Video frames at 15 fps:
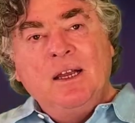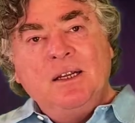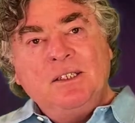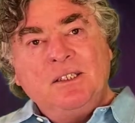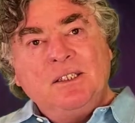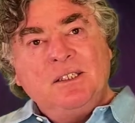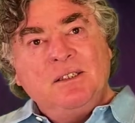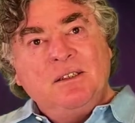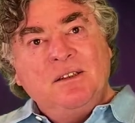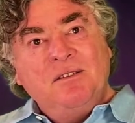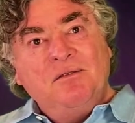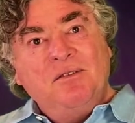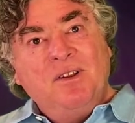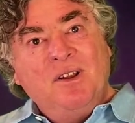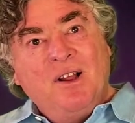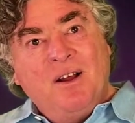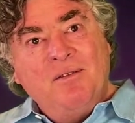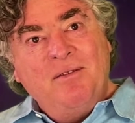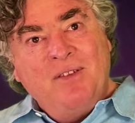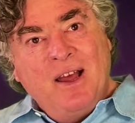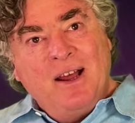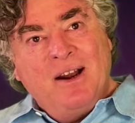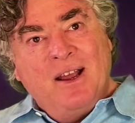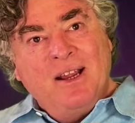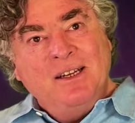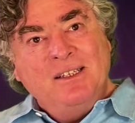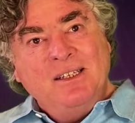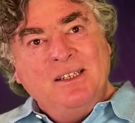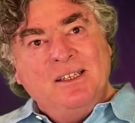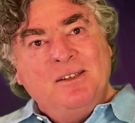just love that
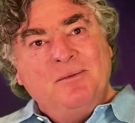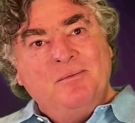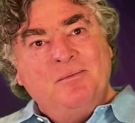idea.